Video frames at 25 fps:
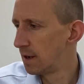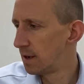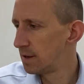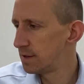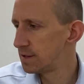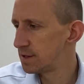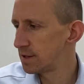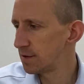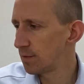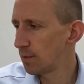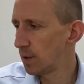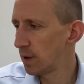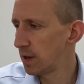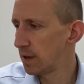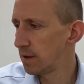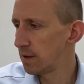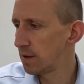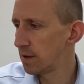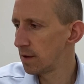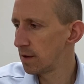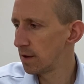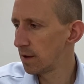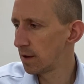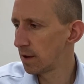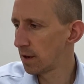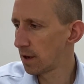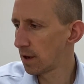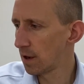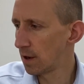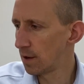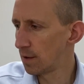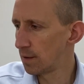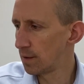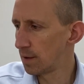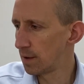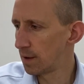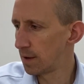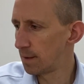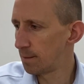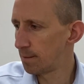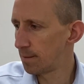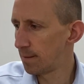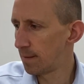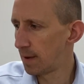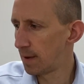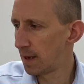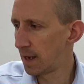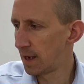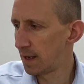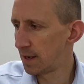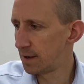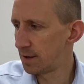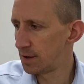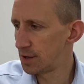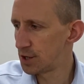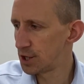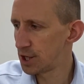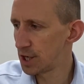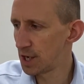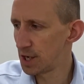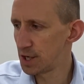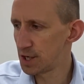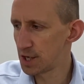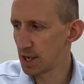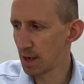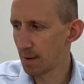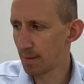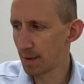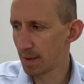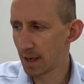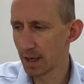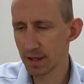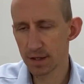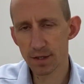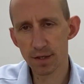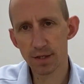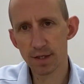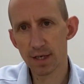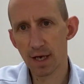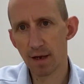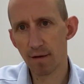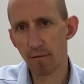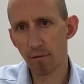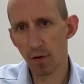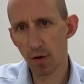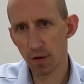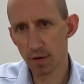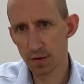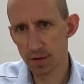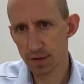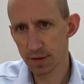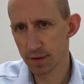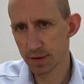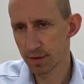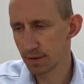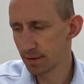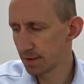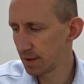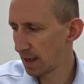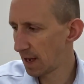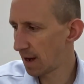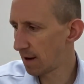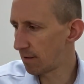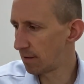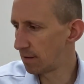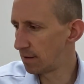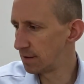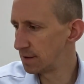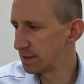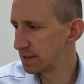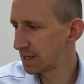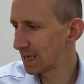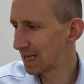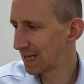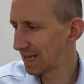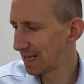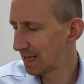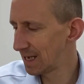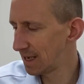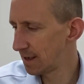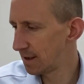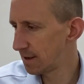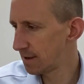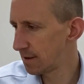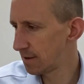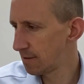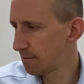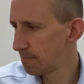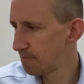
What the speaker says: So if we go ahead and change that back to 10 volts, the error is cleared.